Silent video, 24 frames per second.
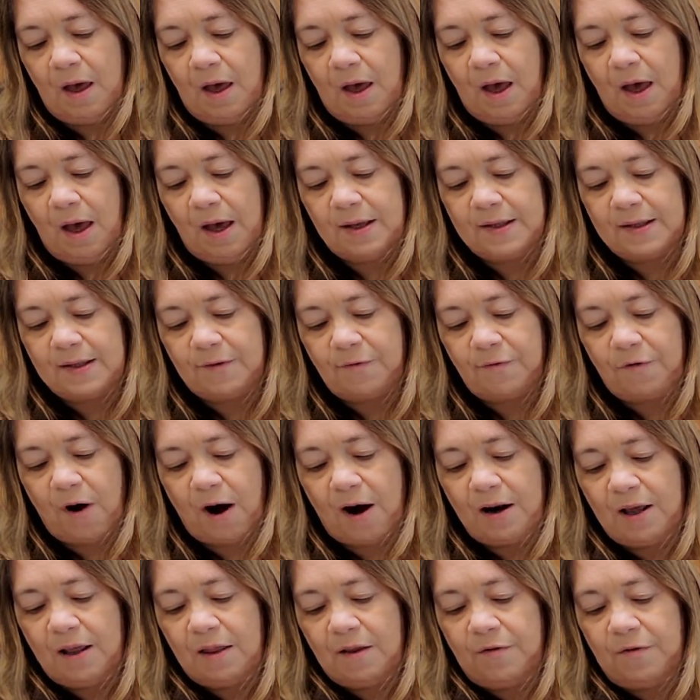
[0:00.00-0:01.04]
It's
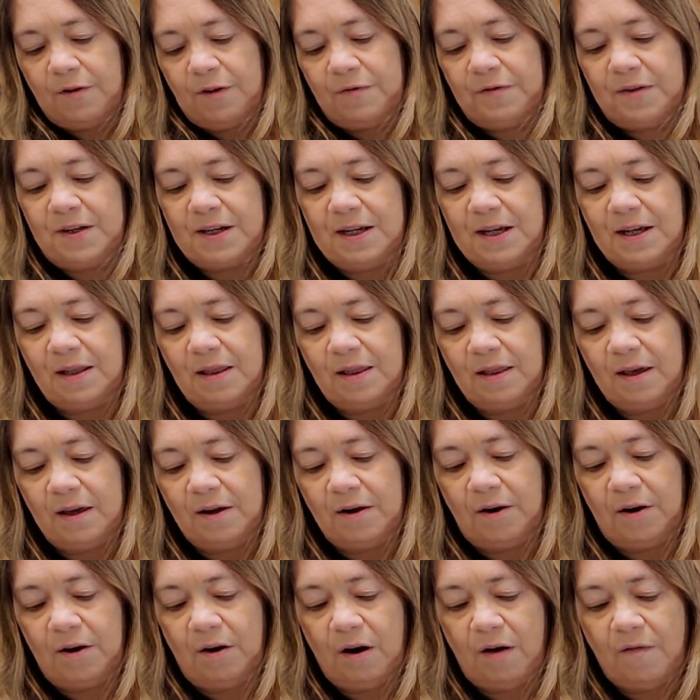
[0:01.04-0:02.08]
Friday the 15th
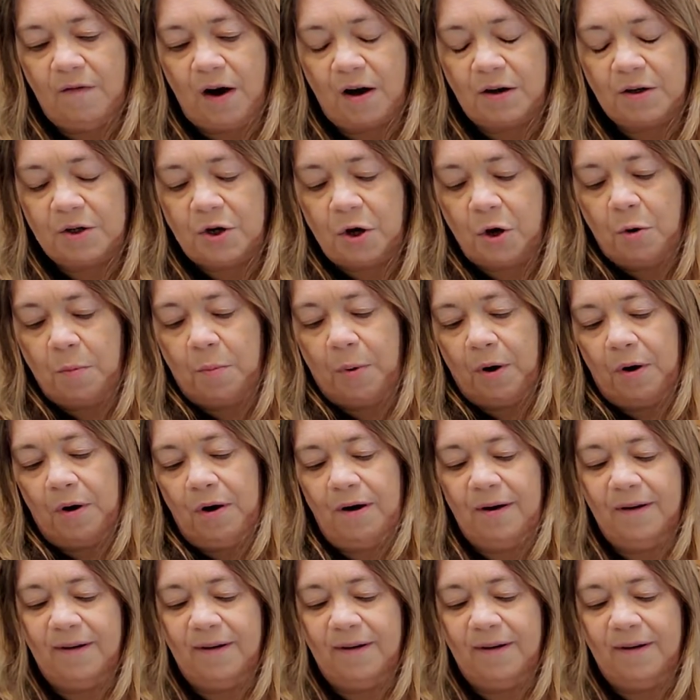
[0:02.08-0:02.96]
here of October.